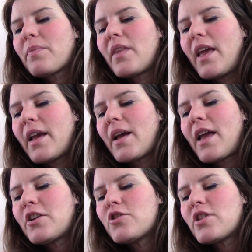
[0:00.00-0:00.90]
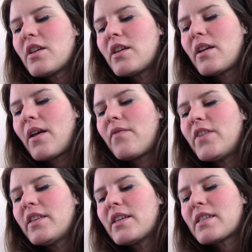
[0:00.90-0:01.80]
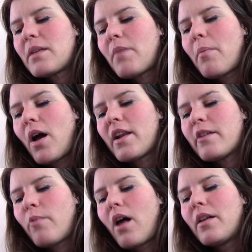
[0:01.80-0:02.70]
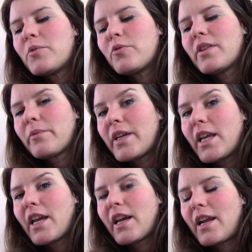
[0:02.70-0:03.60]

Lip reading: like energy and feelings in my body while I'm doing the reading,